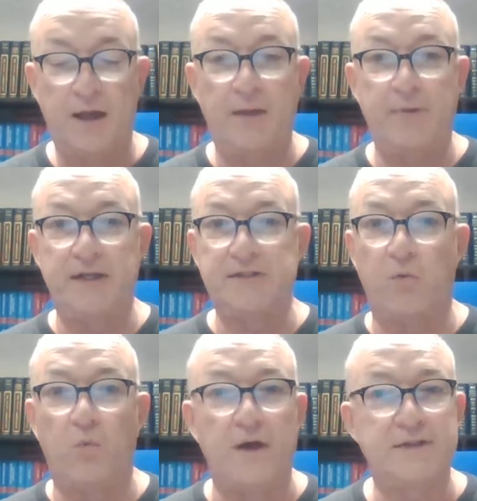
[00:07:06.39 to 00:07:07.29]
That means
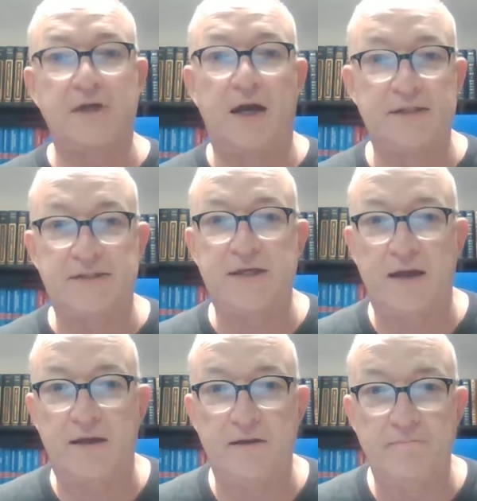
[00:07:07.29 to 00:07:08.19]
that once God
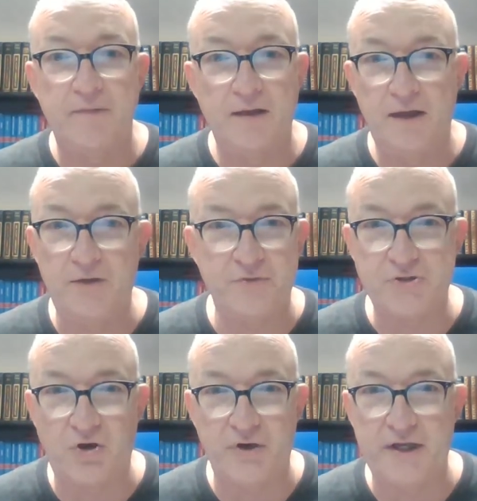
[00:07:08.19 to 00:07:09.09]
said it, it was
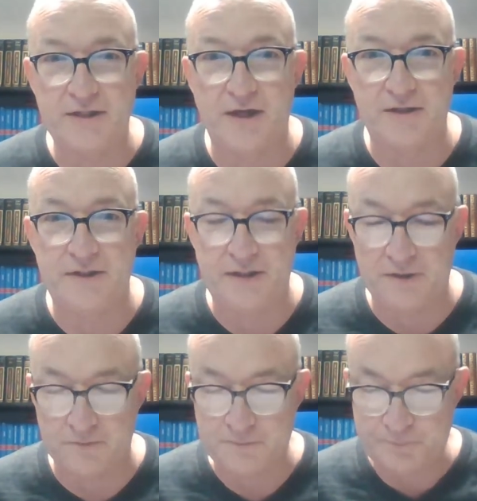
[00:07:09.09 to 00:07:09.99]
already a done
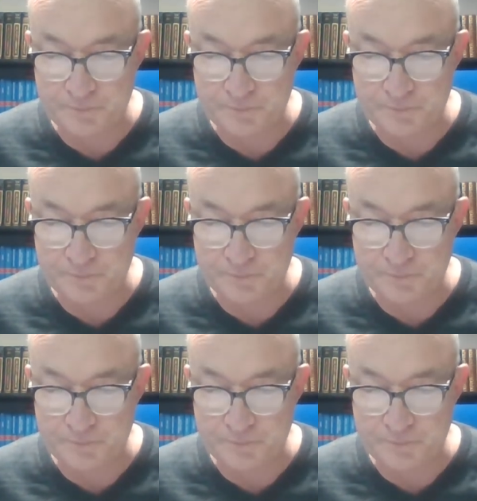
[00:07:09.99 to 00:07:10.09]
deal.